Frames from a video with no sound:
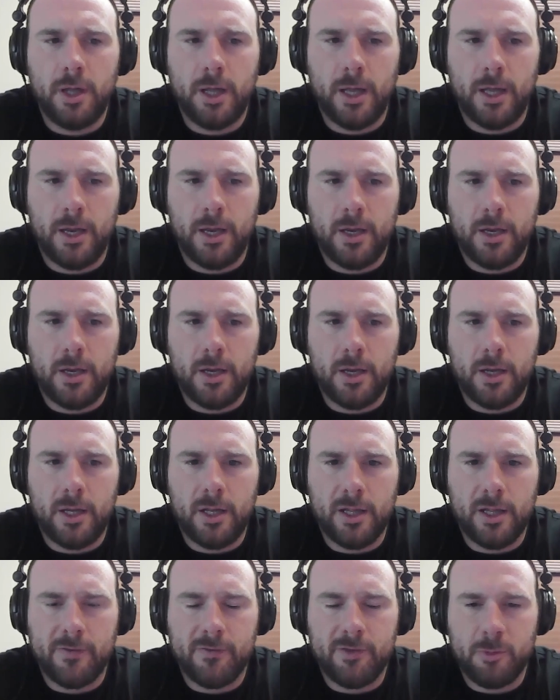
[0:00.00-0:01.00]
and
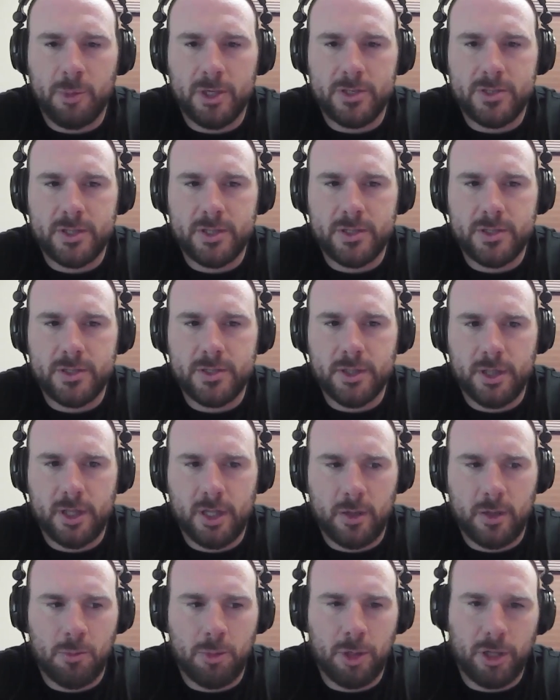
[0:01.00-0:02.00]
he left the business.
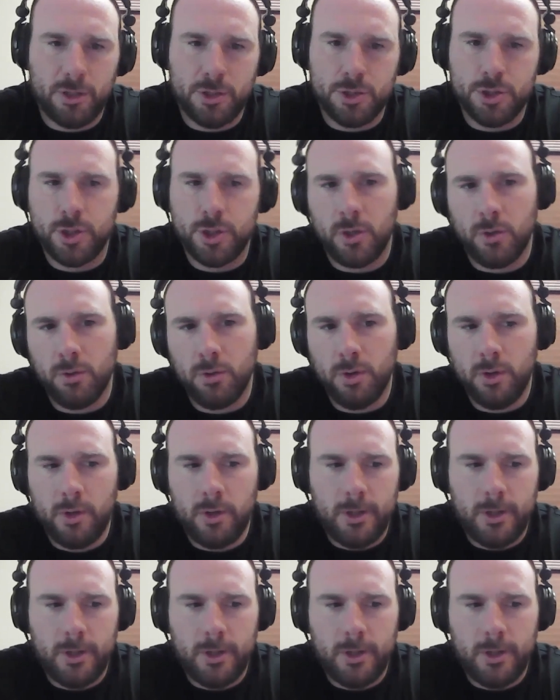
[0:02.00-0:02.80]
And then Bill and Joe,